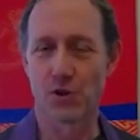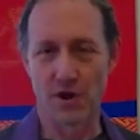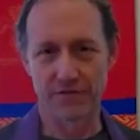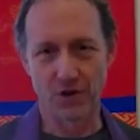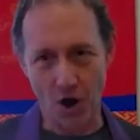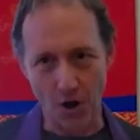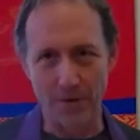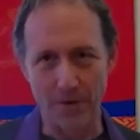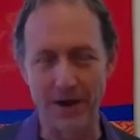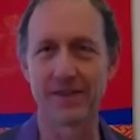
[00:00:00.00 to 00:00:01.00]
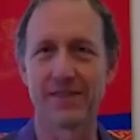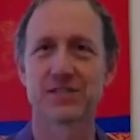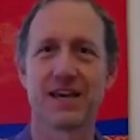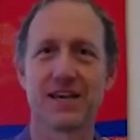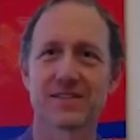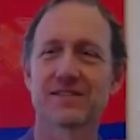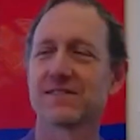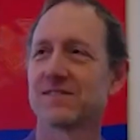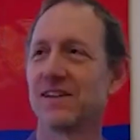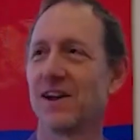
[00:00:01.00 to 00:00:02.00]
So the law of karma in this
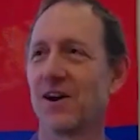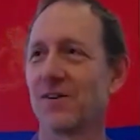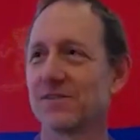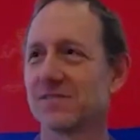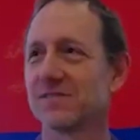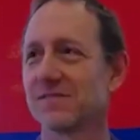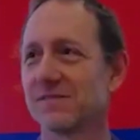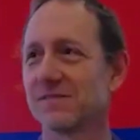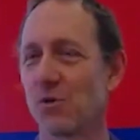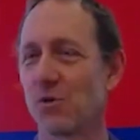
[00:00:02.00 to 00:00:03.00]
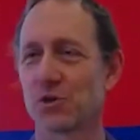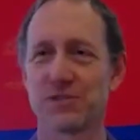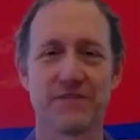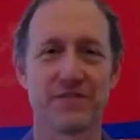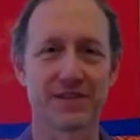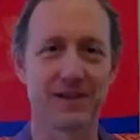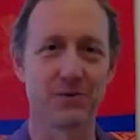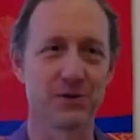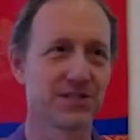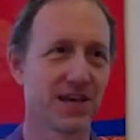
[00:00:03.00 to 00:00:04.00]
case, you know, more
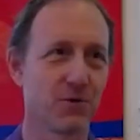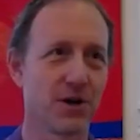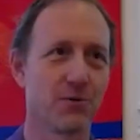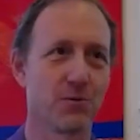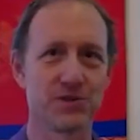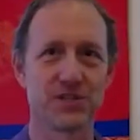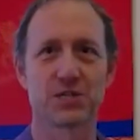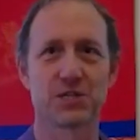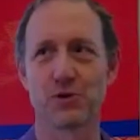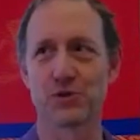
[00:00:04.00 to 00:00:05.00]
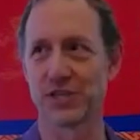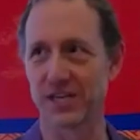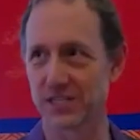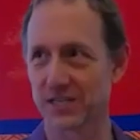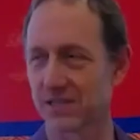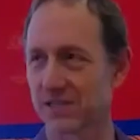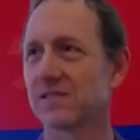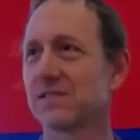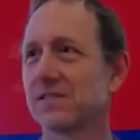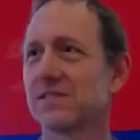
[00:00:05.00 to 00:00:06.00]
specifically would say what you resist persists.